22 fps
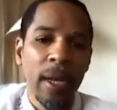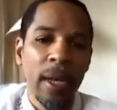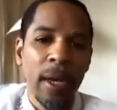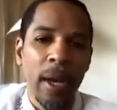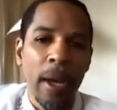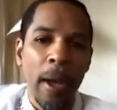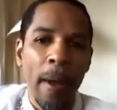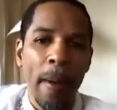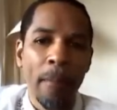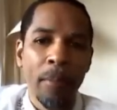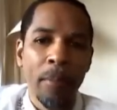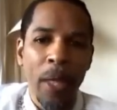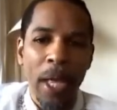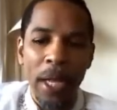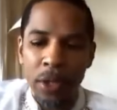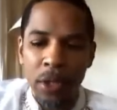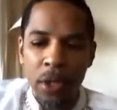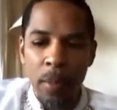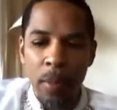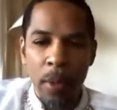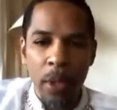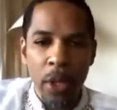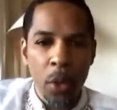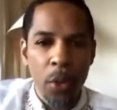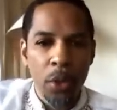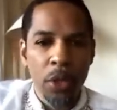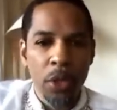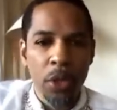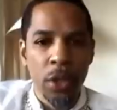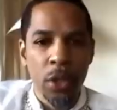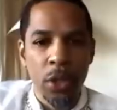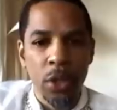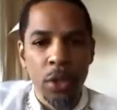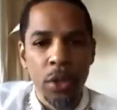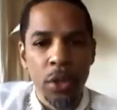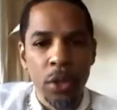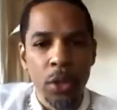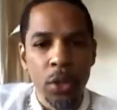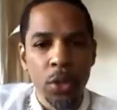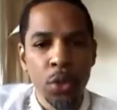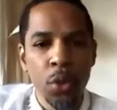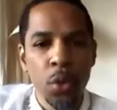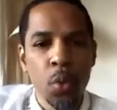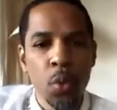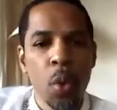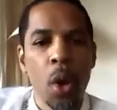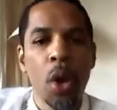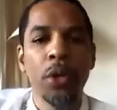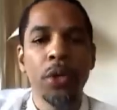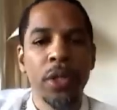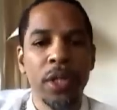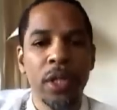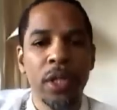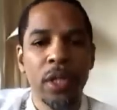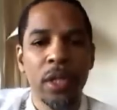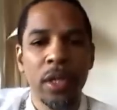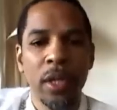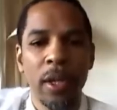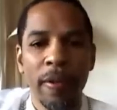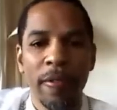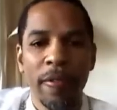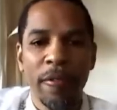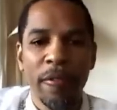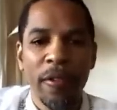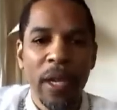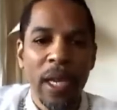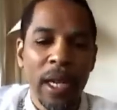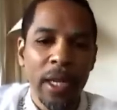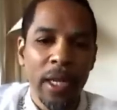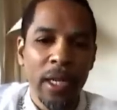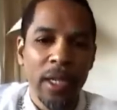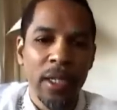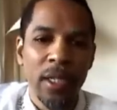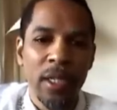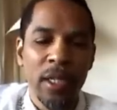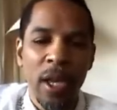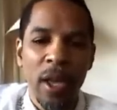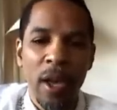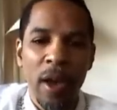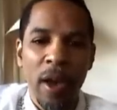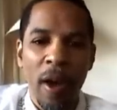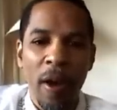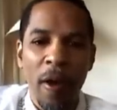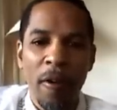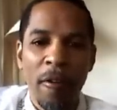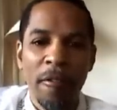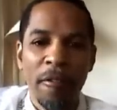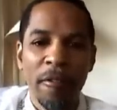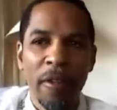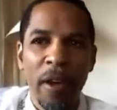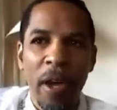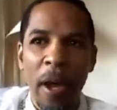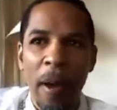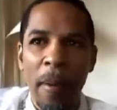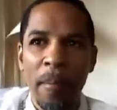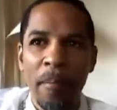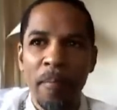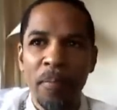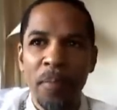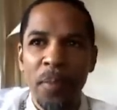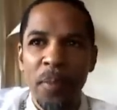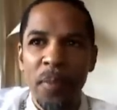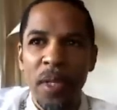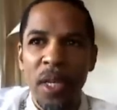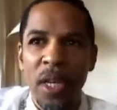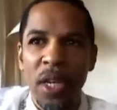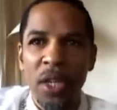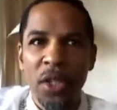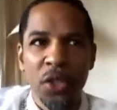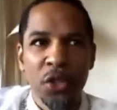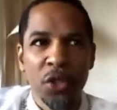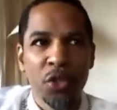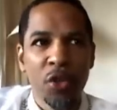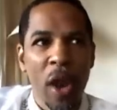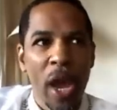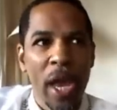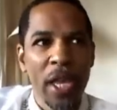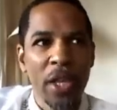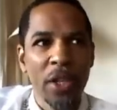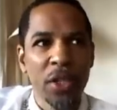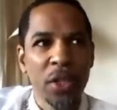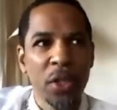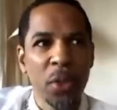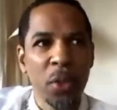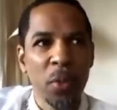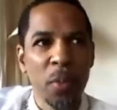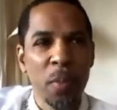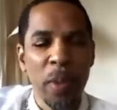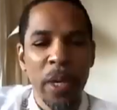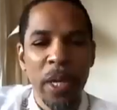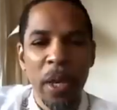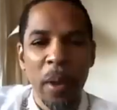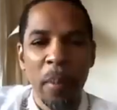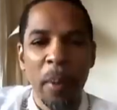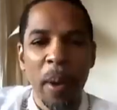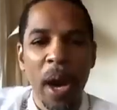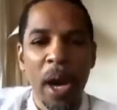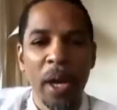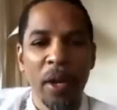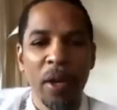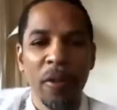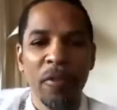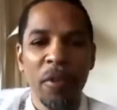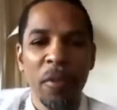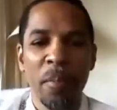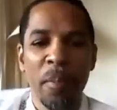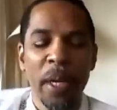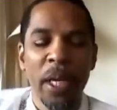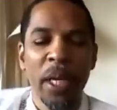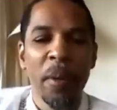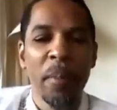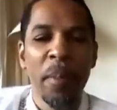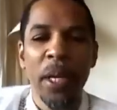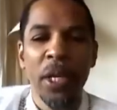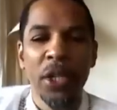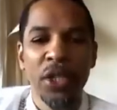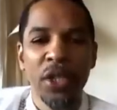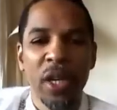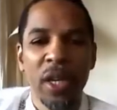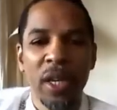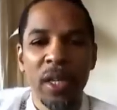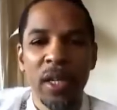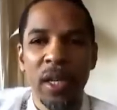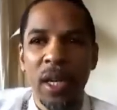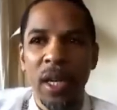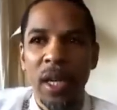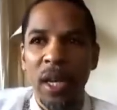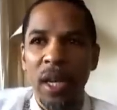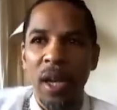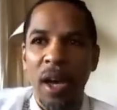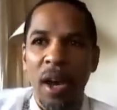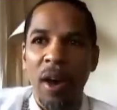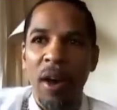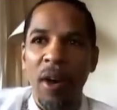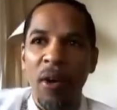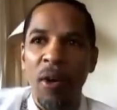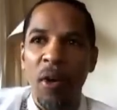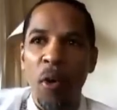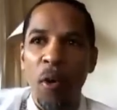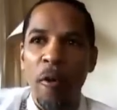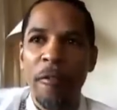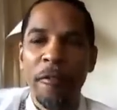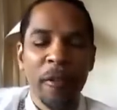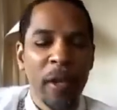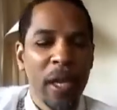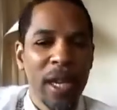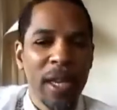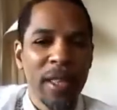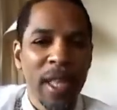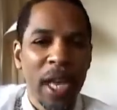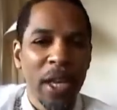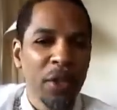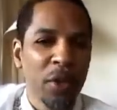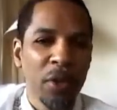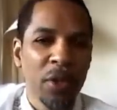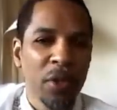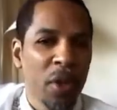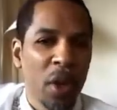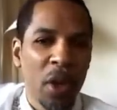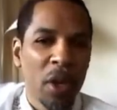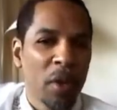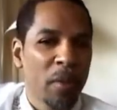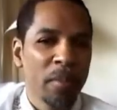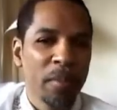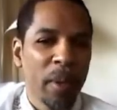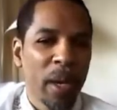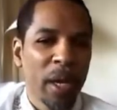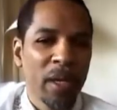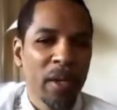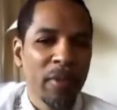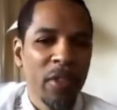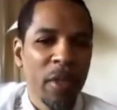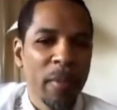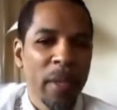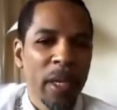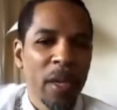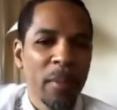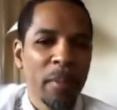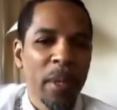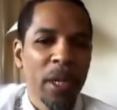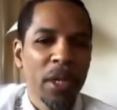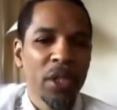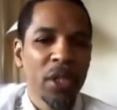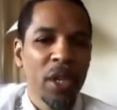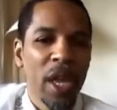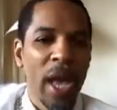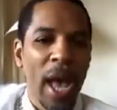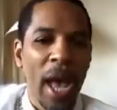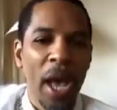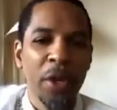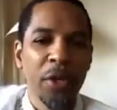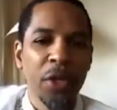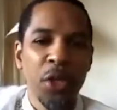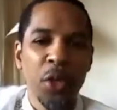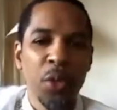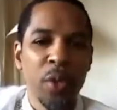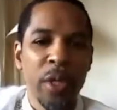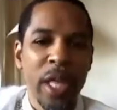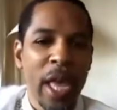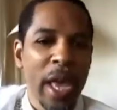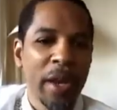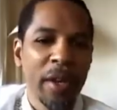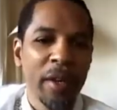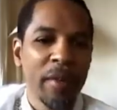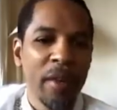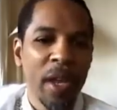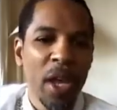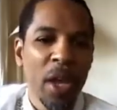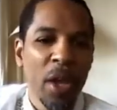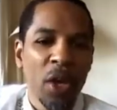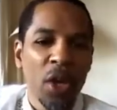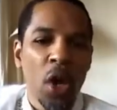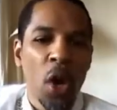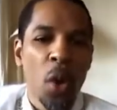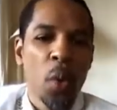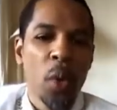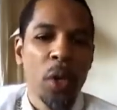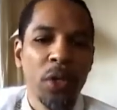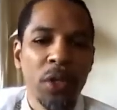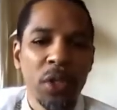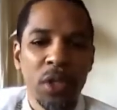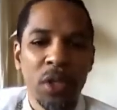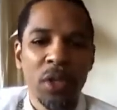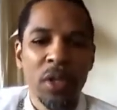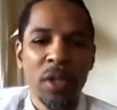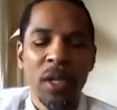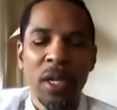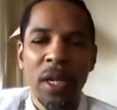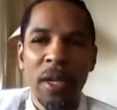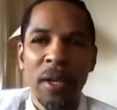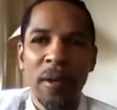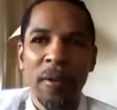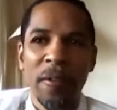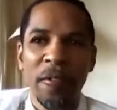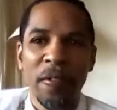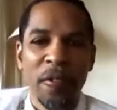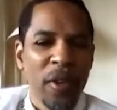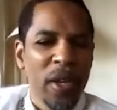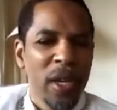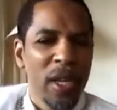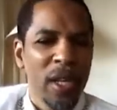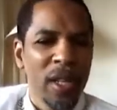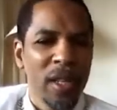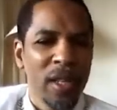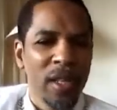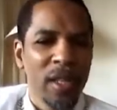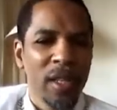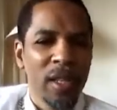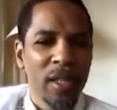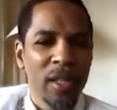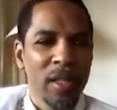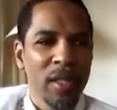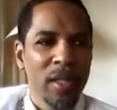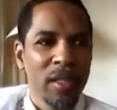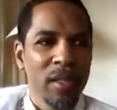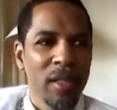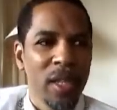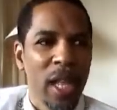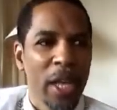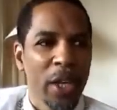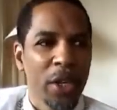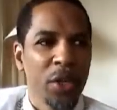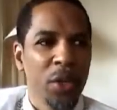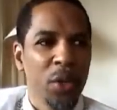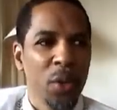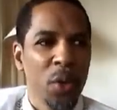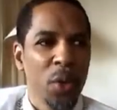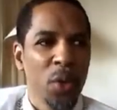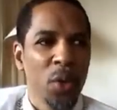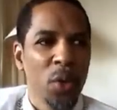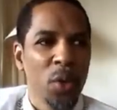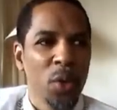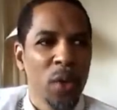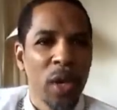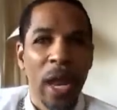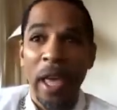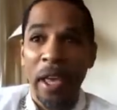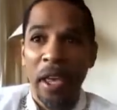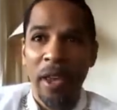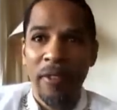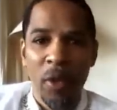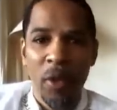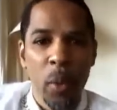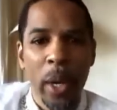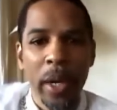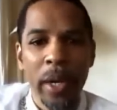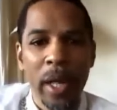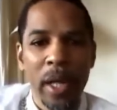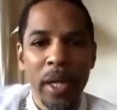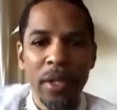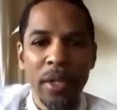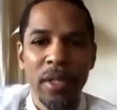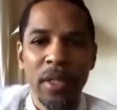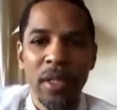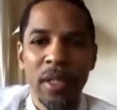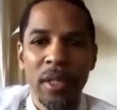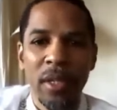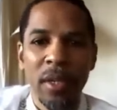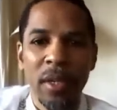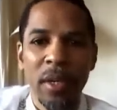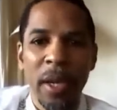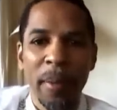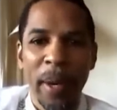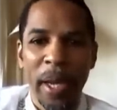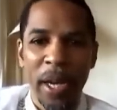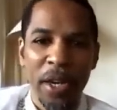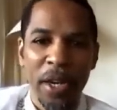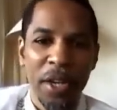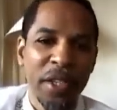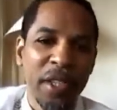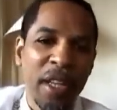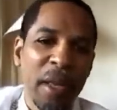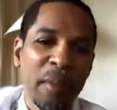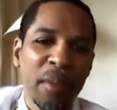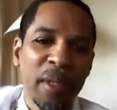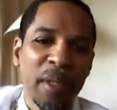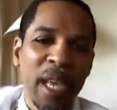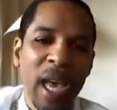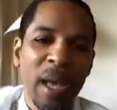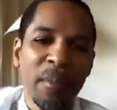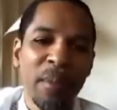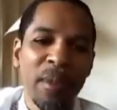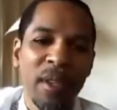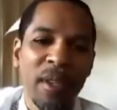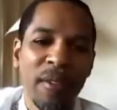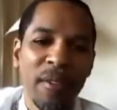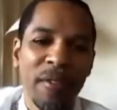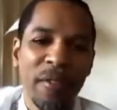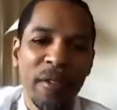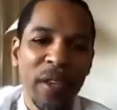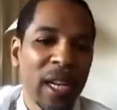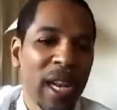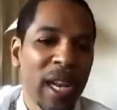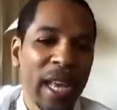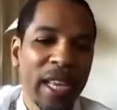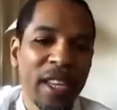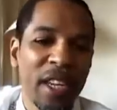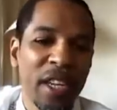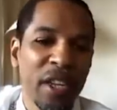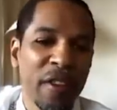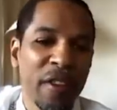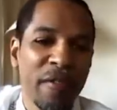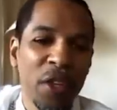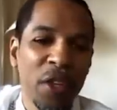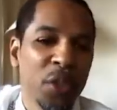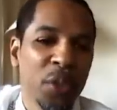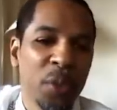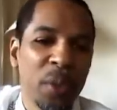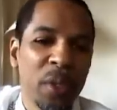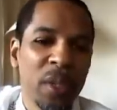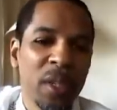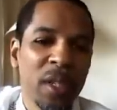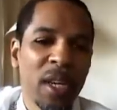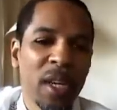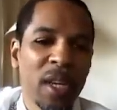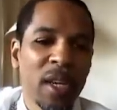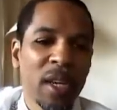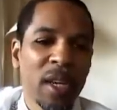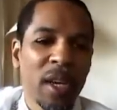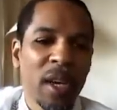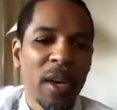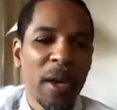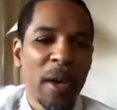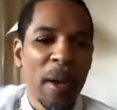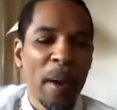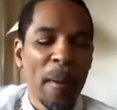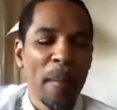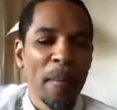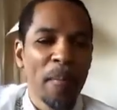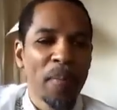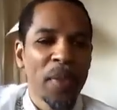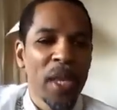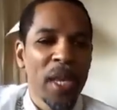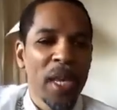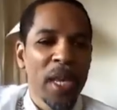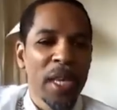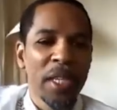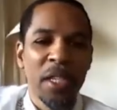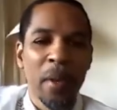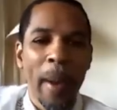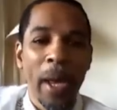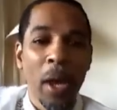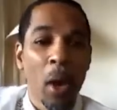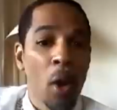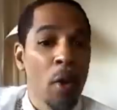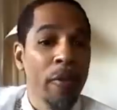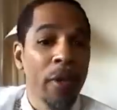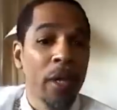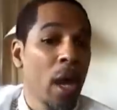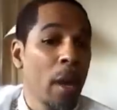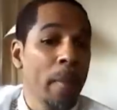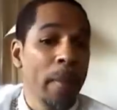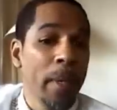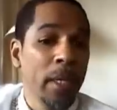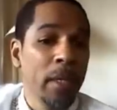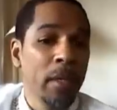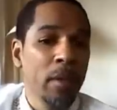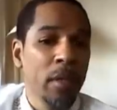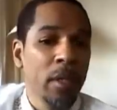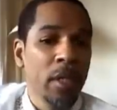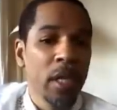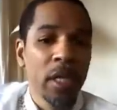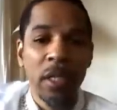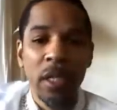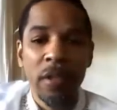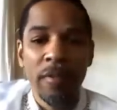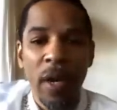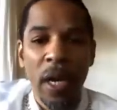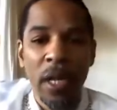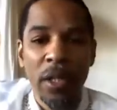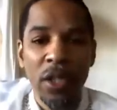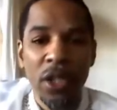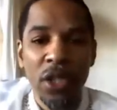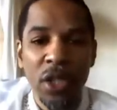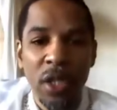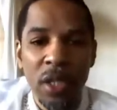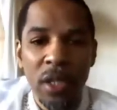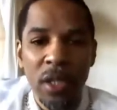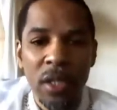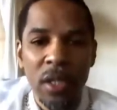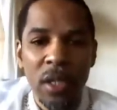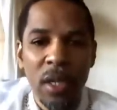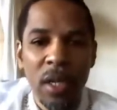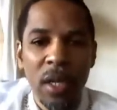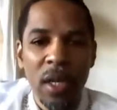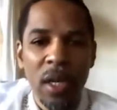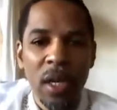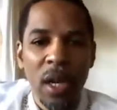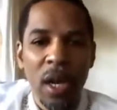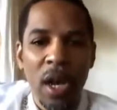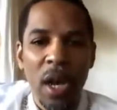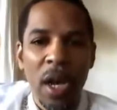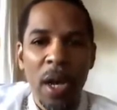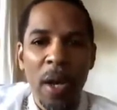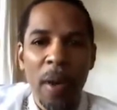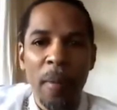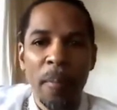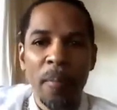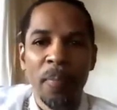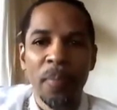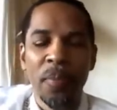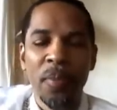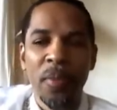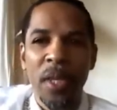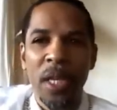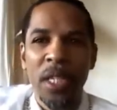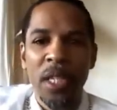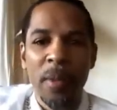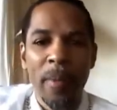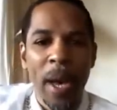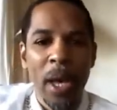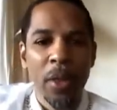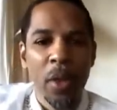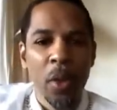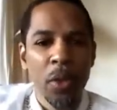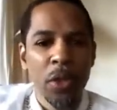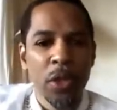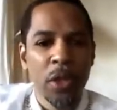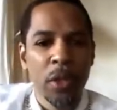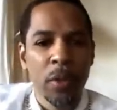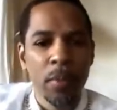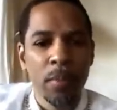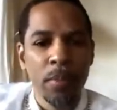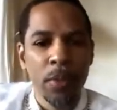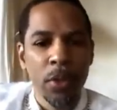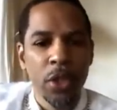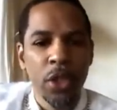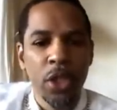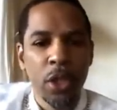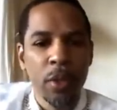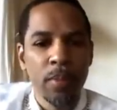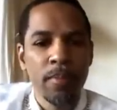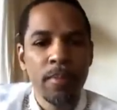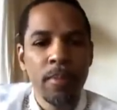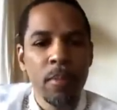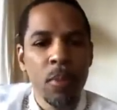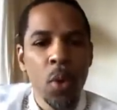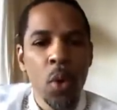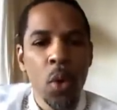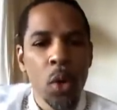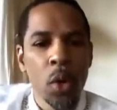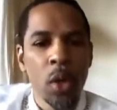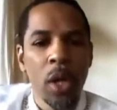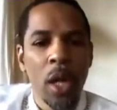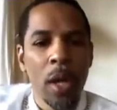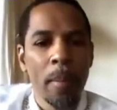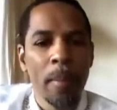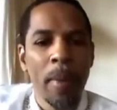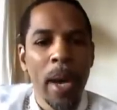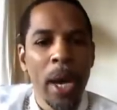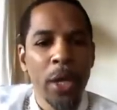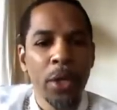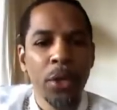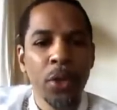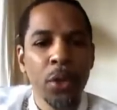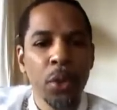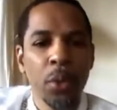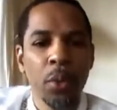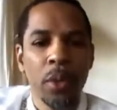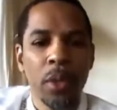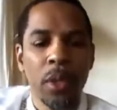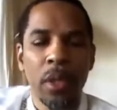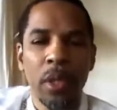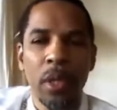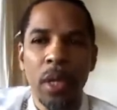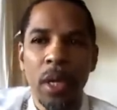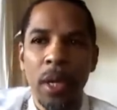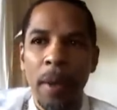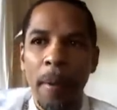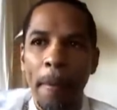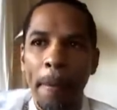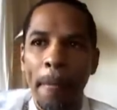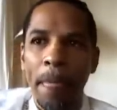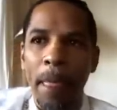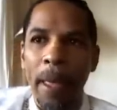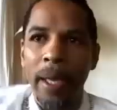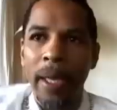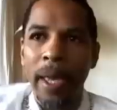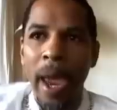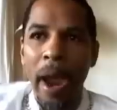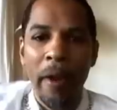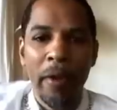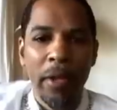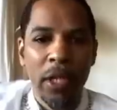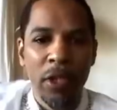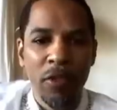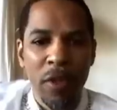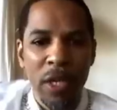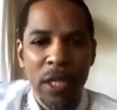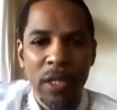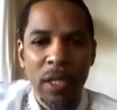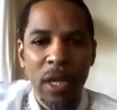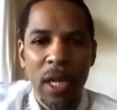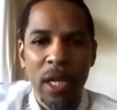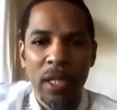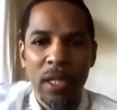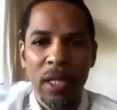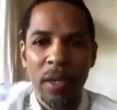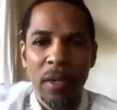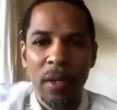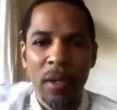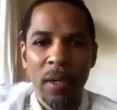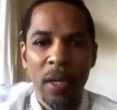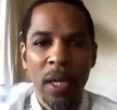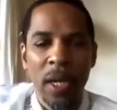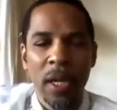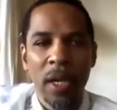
and some of those nuanced feelings of trying to be a part of the bigger picture, or feeling that you're not part of the bigger picture. How do you then go on to feel like you're like everyone else, but at the same time feel like an individual? It's about overcoming disadvantages. It's about those smaller, minute characteristics and